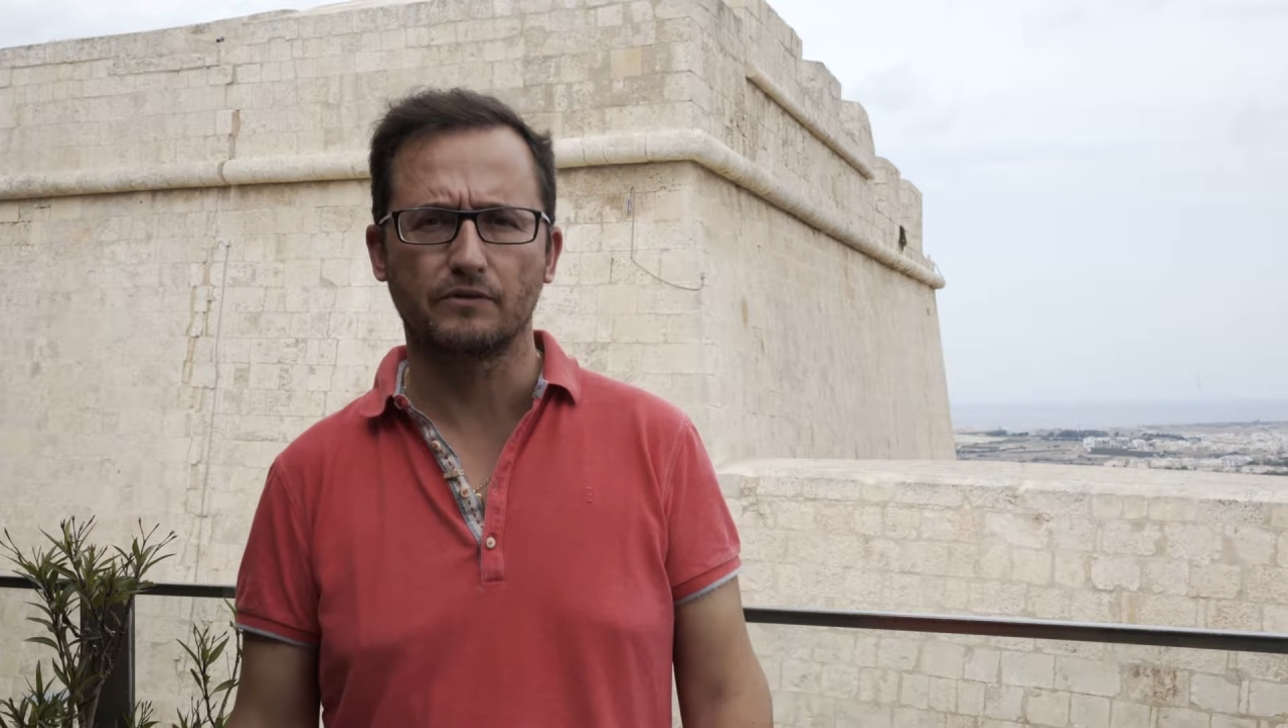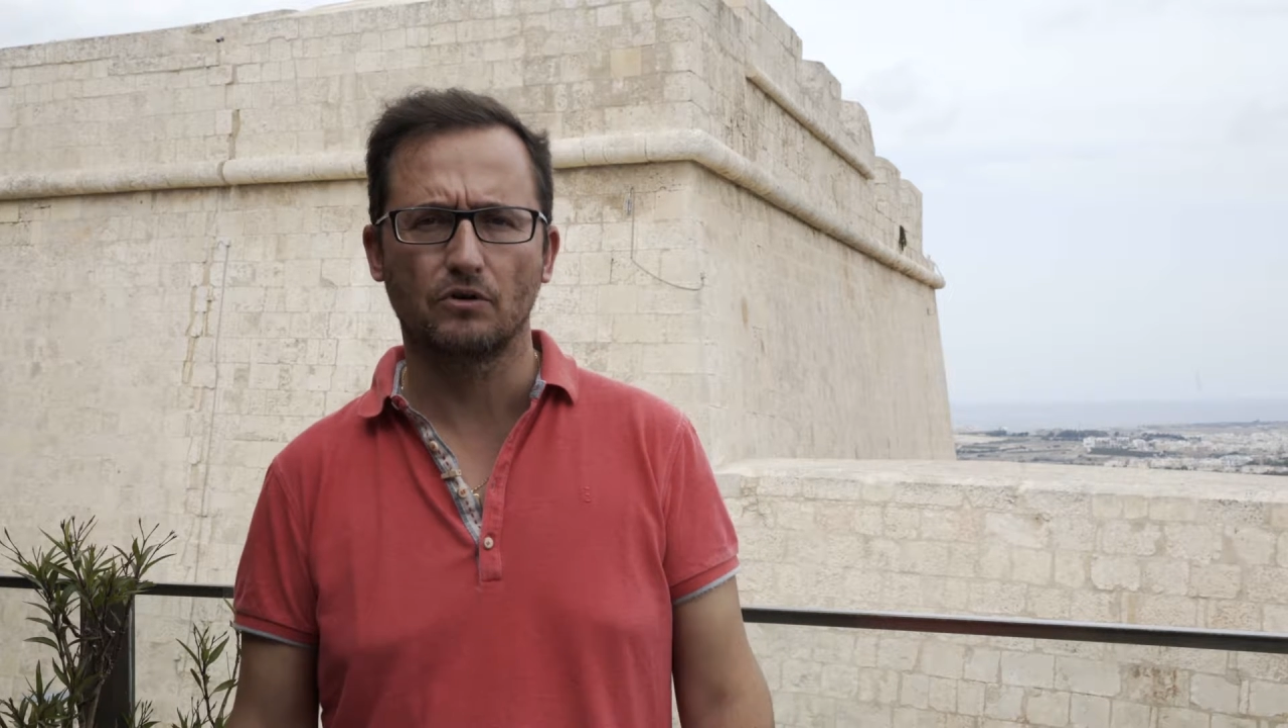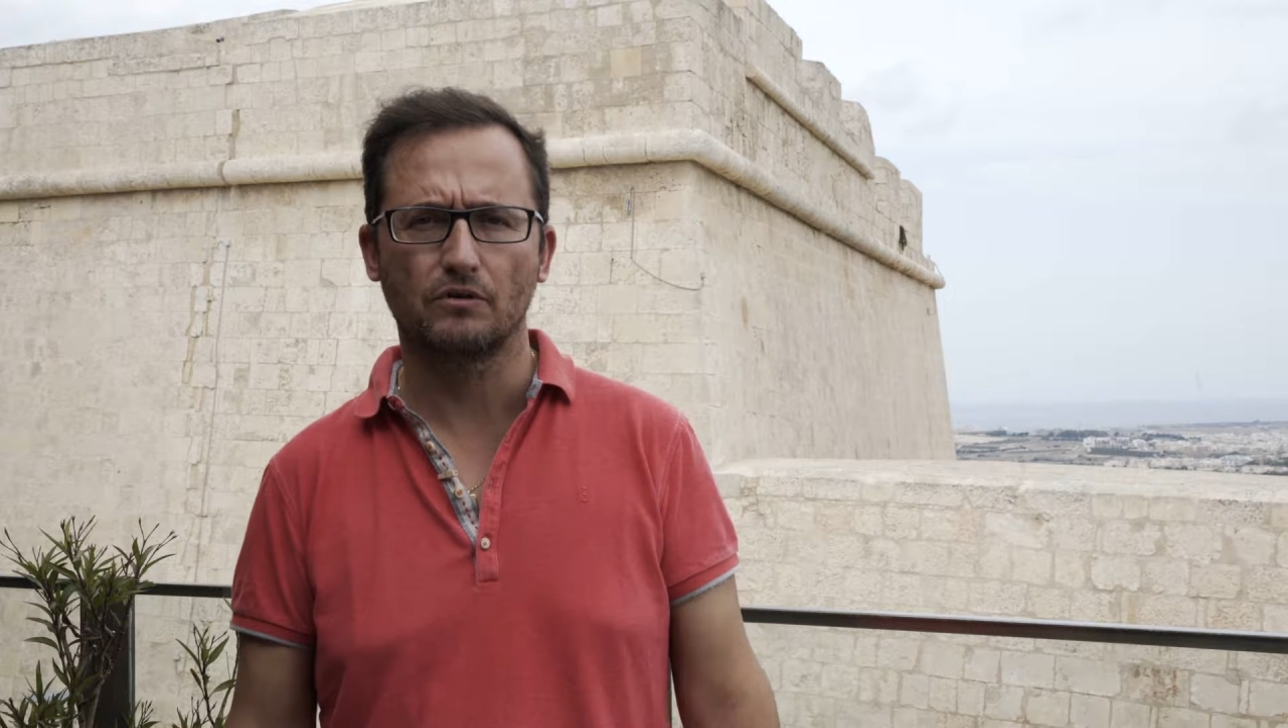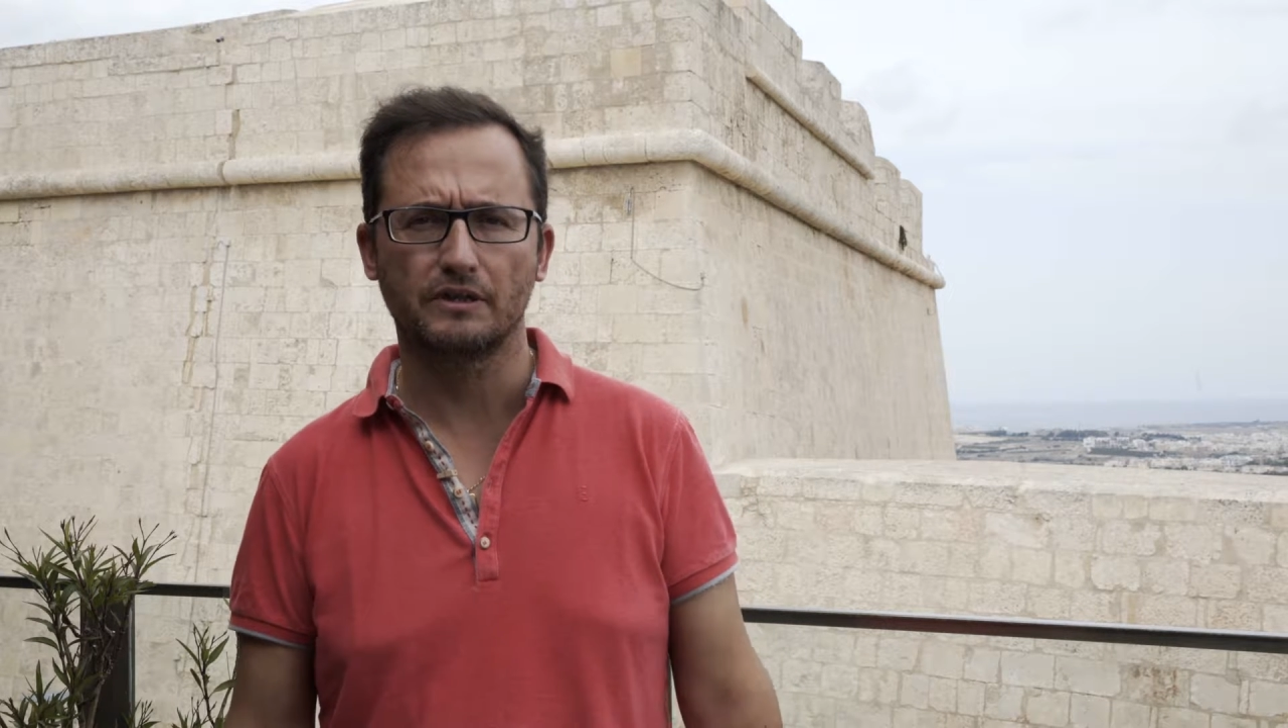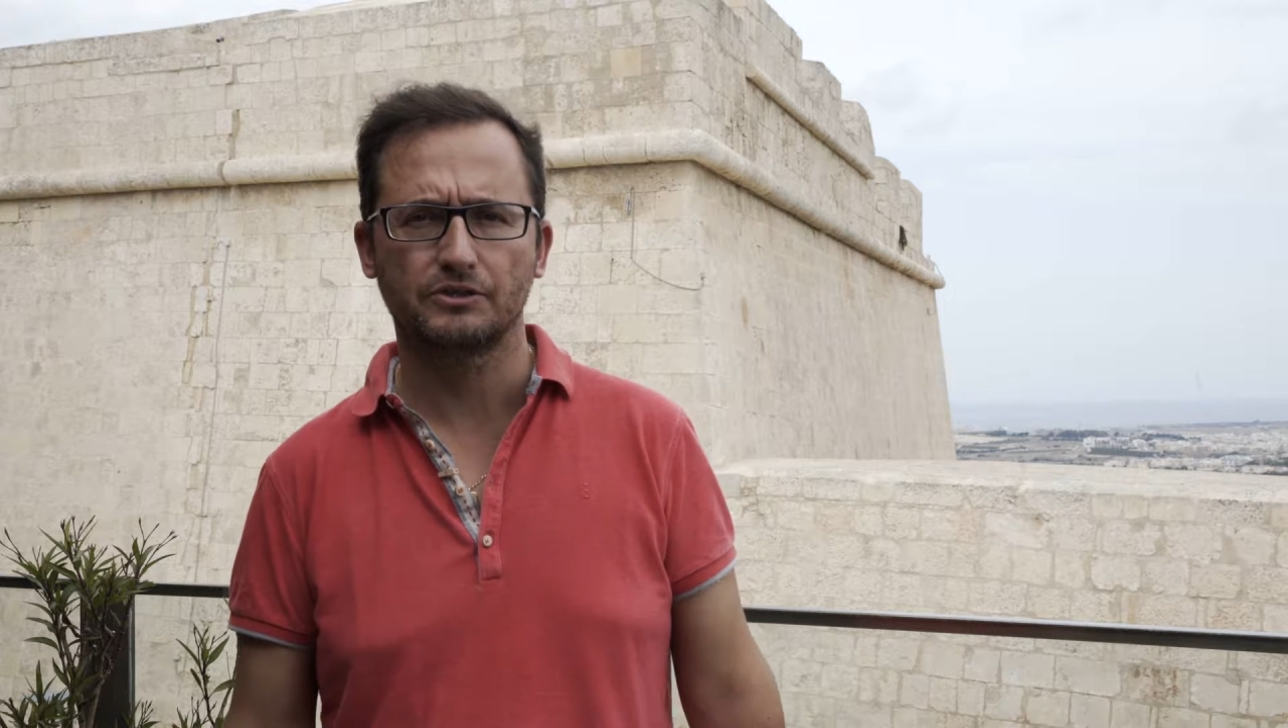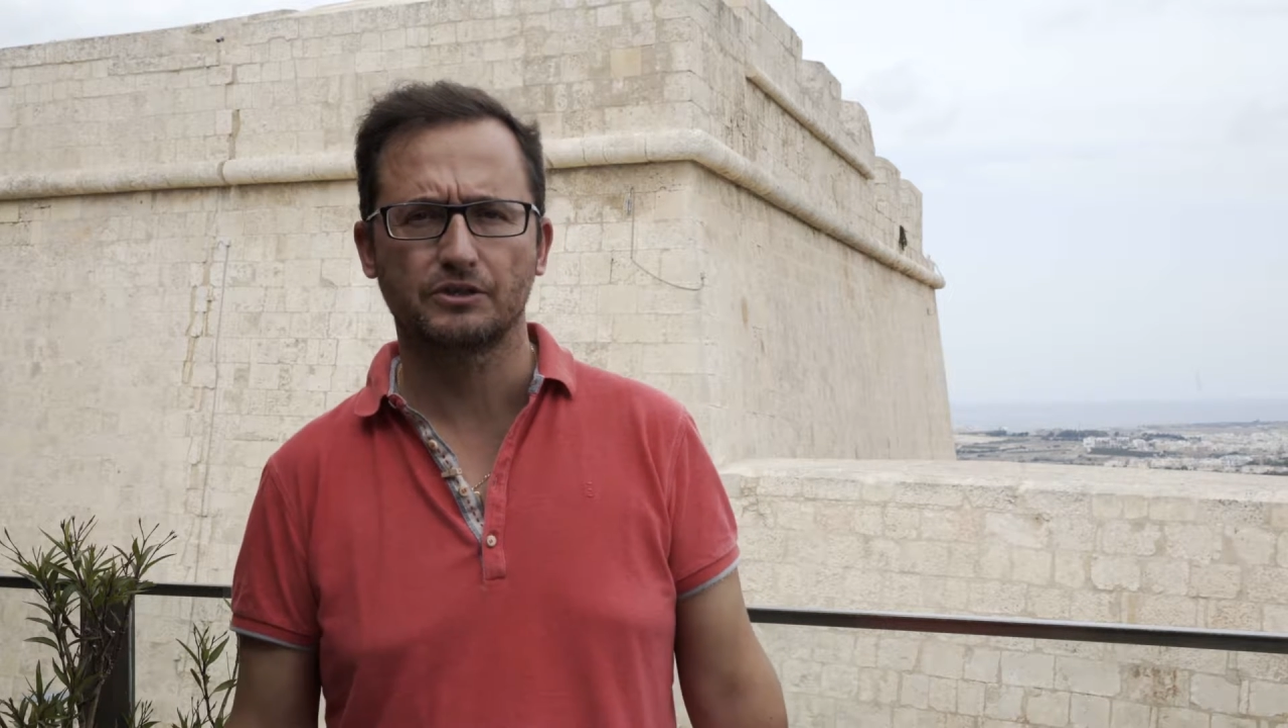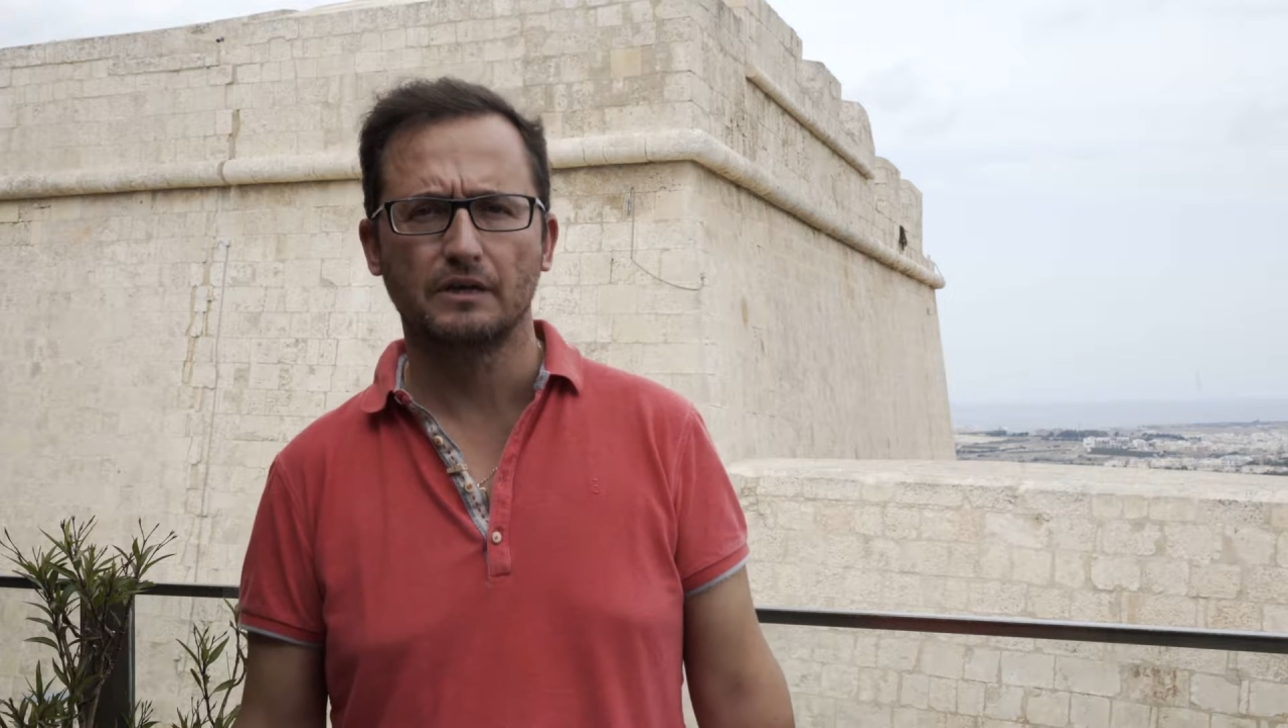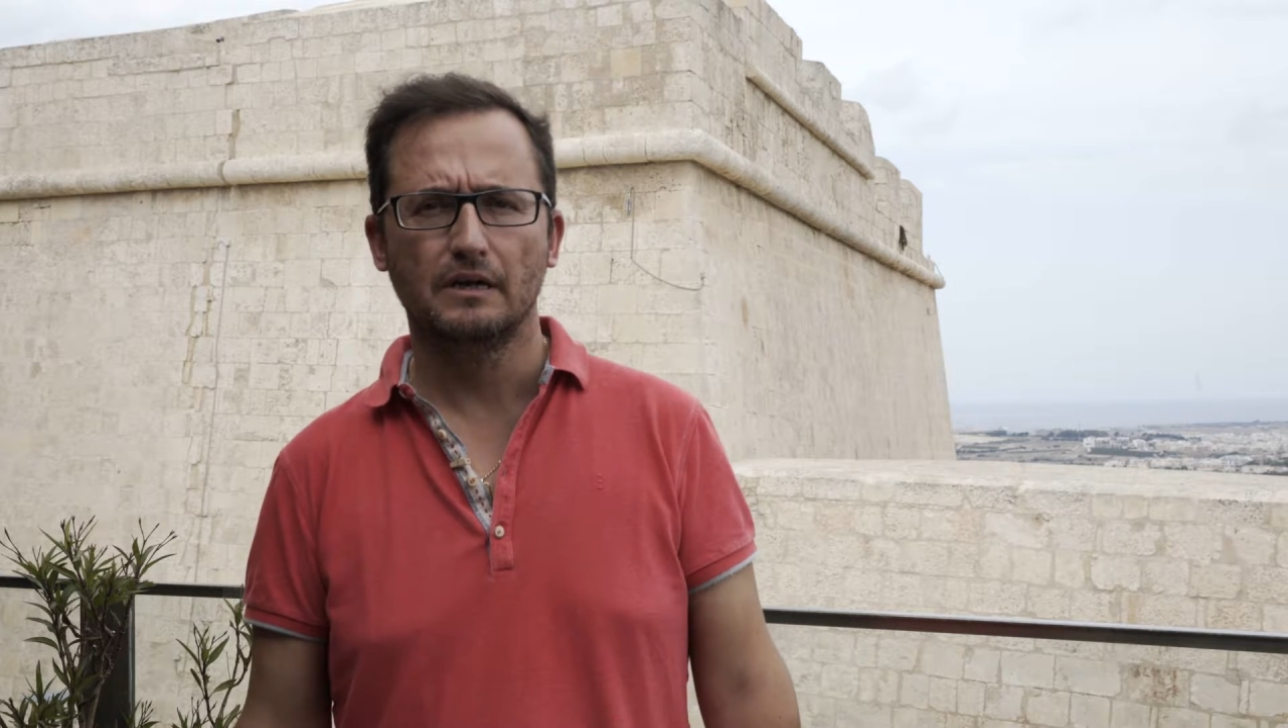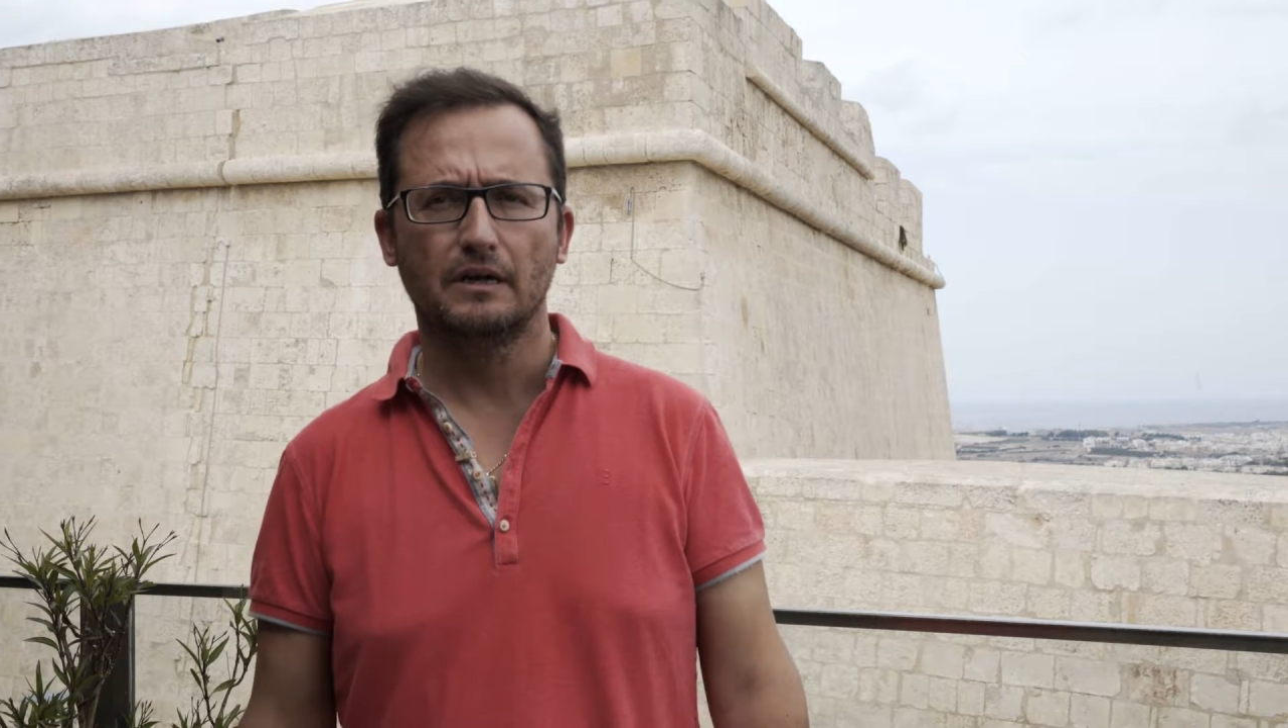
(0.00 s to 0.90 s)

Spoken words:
knowledge